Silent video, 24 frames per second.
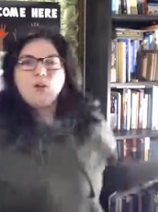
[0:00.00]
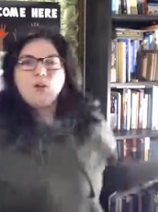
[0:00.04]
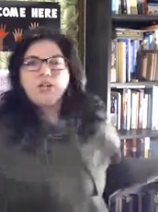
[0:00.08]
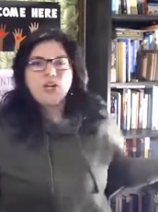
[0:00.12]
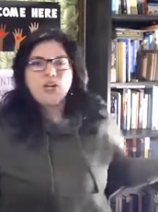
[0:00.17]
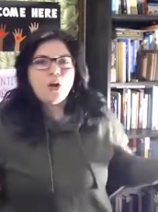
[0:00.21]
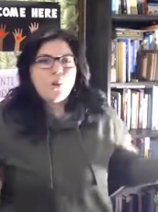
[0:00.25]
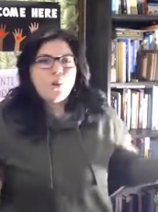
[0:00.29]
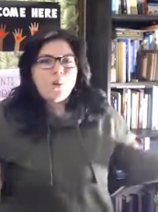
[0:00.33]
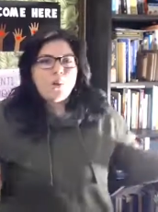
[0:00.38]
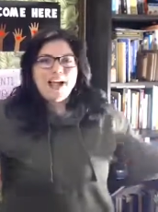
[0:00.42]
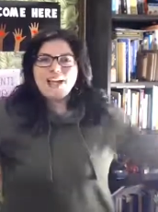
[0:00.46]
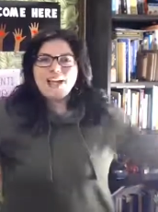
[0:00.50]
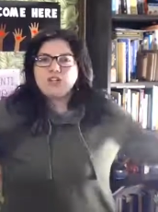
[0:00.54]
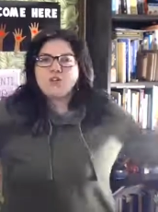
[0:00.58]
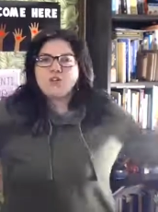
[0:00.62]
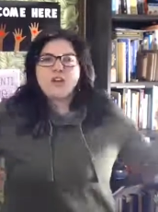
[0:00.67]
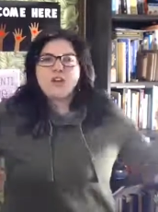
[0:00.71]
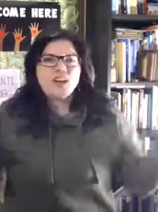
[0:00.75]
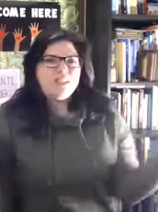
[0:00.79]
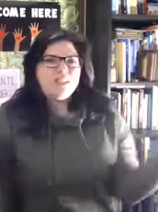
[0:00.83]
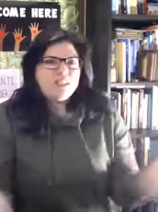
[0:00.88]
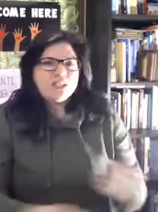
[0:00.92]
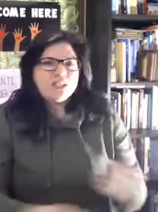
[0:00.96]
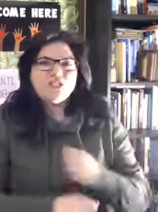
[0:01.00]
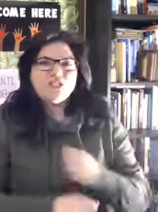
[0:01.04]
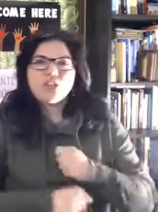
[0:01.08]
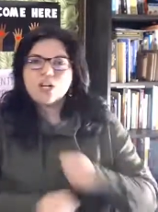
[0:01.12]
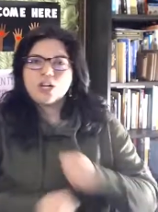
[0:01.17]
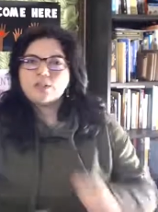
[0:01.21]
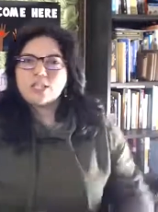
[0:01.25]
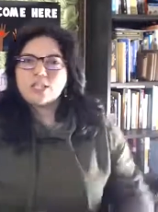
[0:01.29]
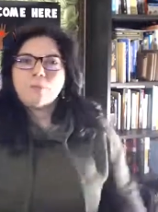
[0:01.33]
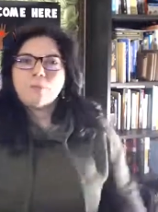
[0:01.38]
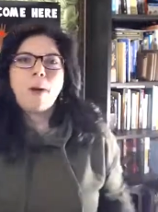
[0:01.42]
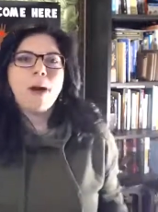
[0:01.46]
you know, my adrenaline
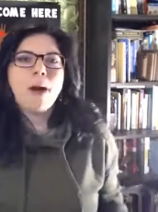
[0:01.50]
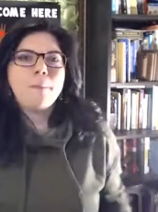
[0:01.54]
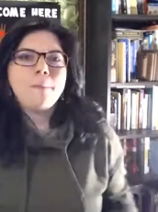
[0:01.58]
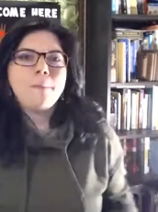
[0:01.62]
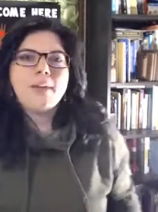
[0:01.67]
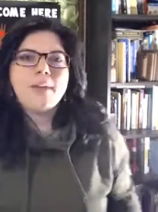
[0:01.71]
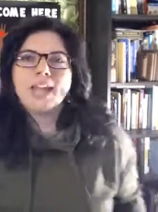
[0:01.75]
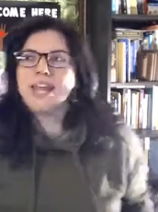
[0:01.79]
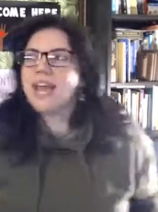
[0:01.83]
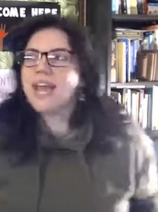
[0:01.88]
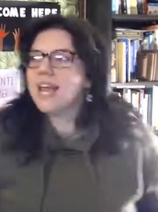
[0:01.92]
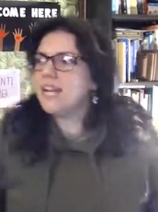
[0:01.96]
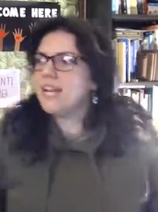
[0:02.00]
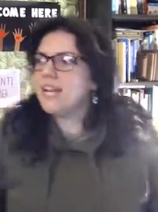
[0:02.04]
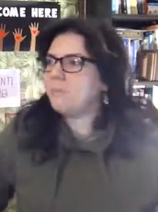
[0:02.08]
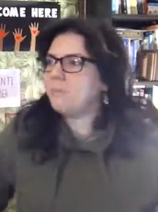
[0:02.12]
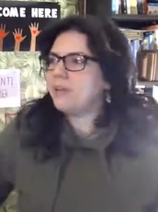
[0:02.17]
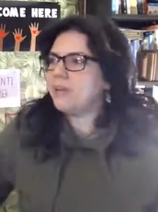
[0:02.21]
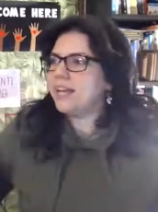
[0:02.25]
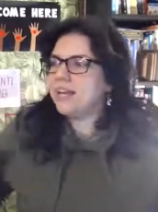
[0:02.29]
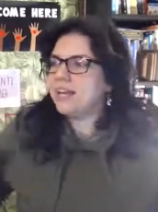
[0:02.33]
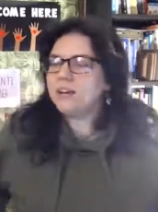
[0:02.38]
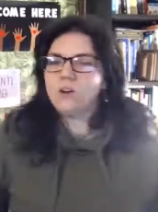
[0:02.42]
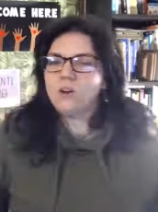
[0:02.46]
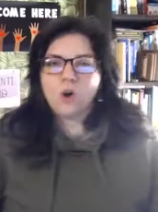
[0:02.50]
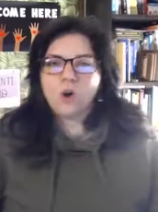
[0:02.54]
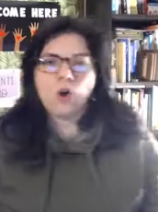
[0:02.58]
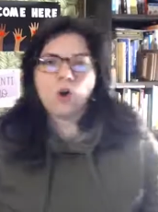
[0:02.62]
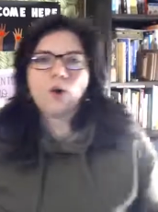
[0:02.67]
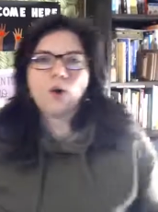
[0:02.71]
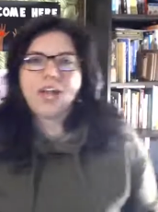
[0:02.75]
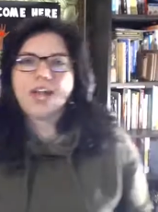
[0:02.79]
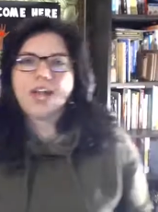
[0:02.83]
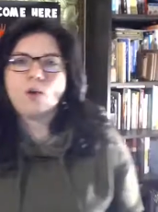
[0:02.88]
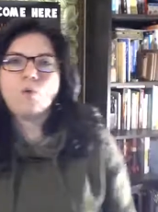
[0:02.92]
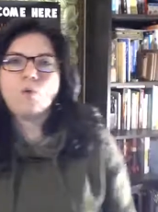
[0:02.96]
starts pumping and I'm like,
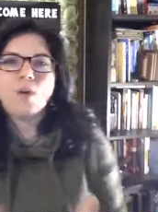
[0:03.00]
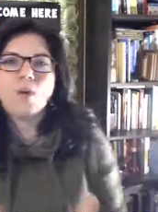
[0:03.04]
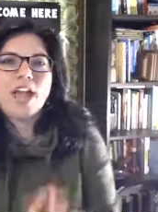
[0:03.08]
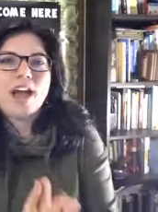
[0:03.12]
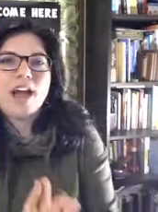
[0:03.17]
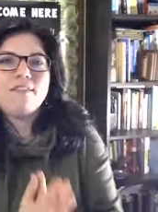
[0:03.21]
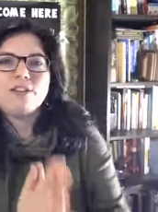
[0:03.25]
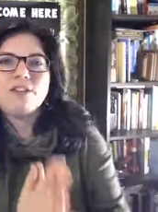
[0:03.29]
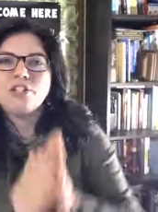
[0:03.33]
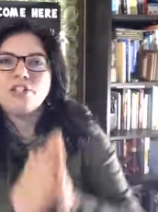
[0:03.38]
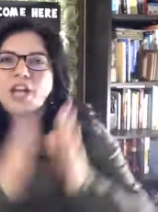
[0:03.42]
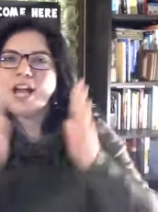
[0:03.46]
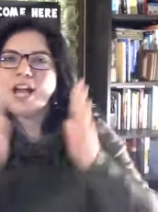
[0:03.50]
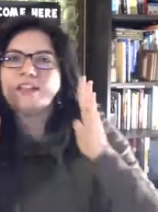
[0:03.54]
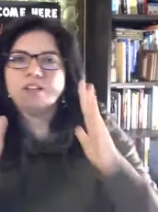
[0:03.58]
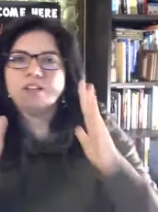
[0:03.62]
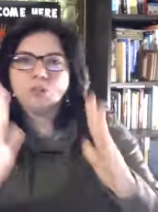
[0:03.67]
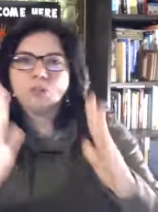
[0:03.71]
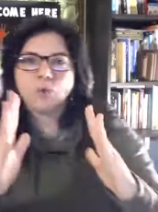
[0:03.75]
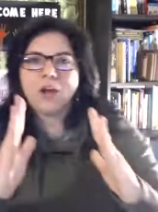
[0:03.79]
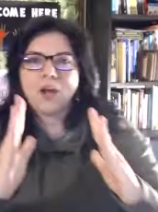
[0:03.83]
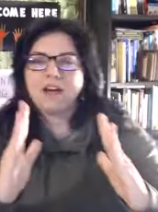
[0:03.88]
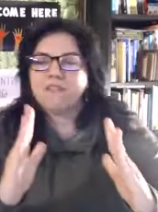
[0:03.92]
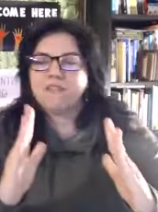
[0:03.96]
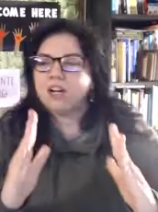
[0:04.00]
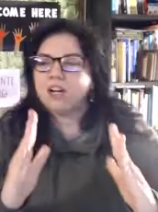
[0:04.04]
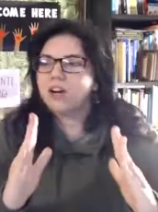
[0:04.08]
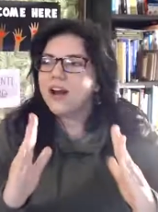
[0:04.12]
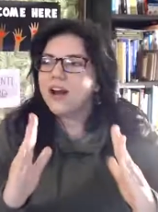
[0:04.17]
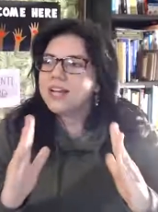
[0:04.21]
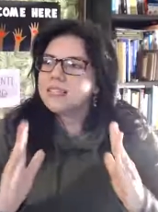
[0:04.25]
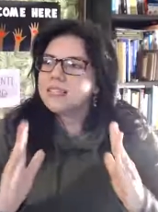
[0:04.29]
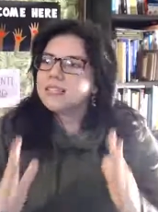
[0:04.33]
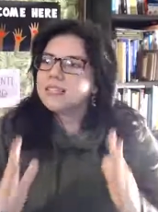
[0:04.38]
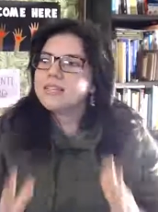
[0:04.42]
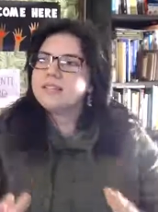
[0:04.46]
okay, we have a challenge, we have a
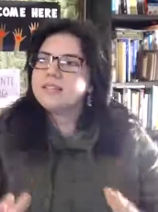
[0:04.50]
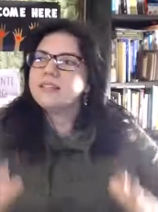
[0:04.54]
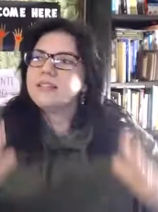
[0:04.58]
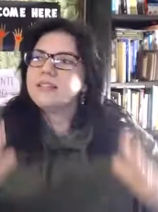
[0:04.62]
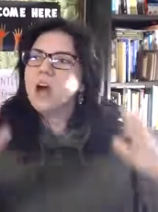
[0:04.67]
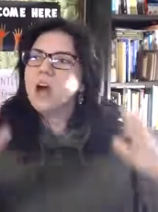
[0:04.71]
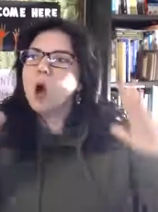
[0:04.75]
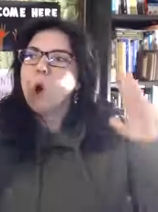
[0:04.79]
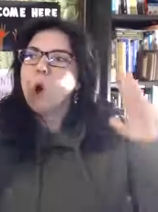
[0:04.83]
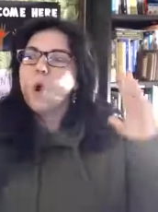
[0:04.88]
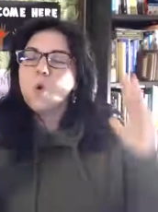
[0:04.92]
crisis.